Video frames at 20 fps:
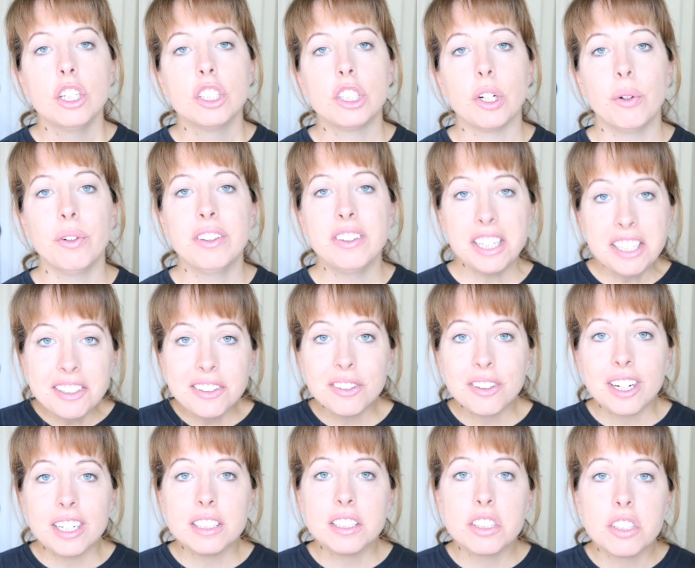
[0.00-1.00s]
So thank you
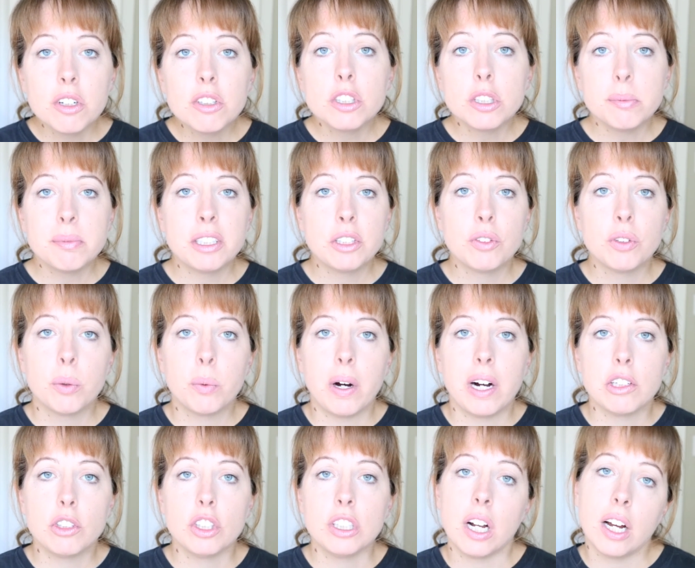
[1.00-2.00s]
guys so, so much for
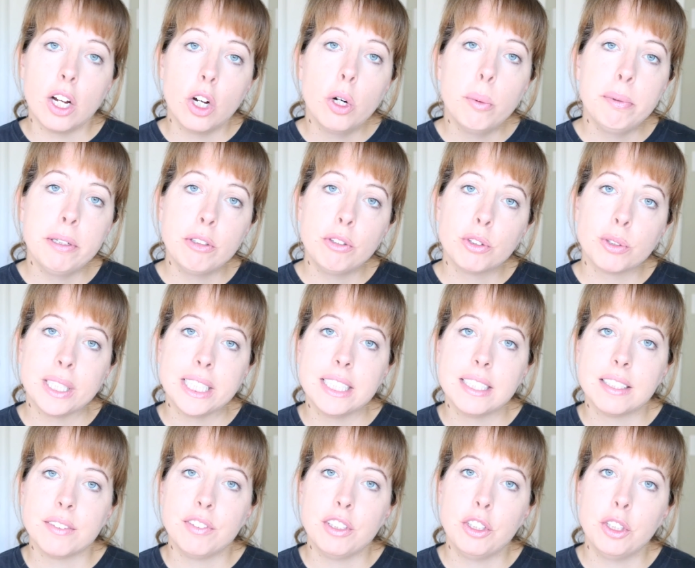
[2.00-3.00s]
watching. I hope you enjoyed
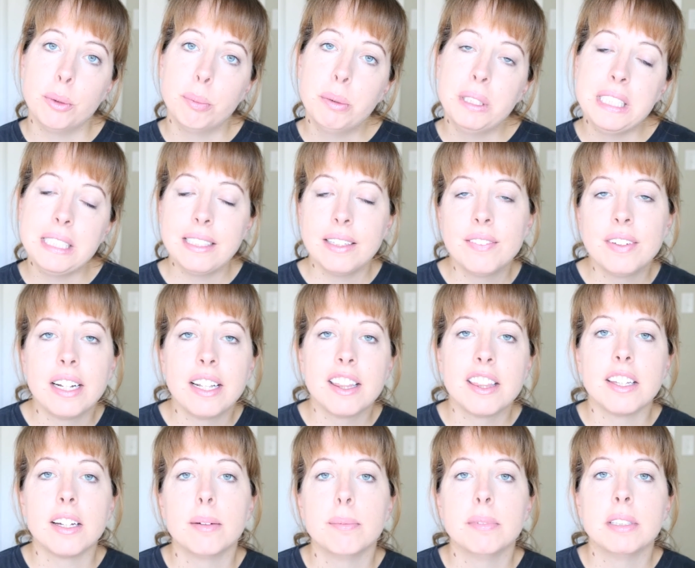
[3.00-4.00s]
this. If you do, please give it a
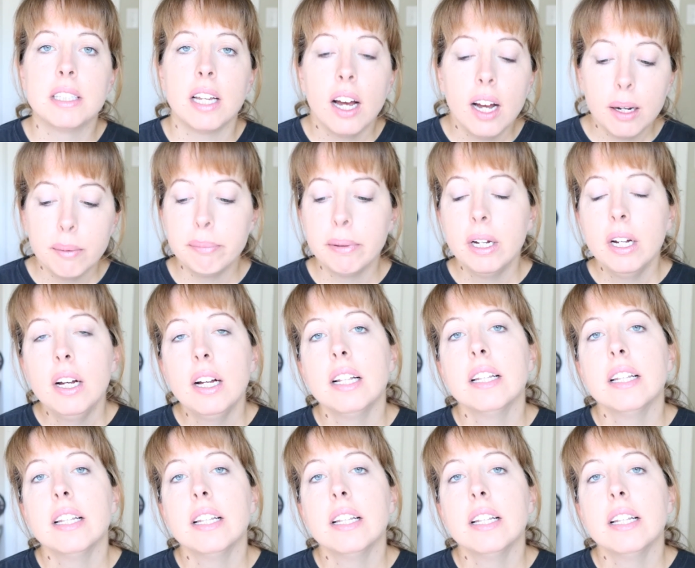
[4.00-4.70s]
thumbs up.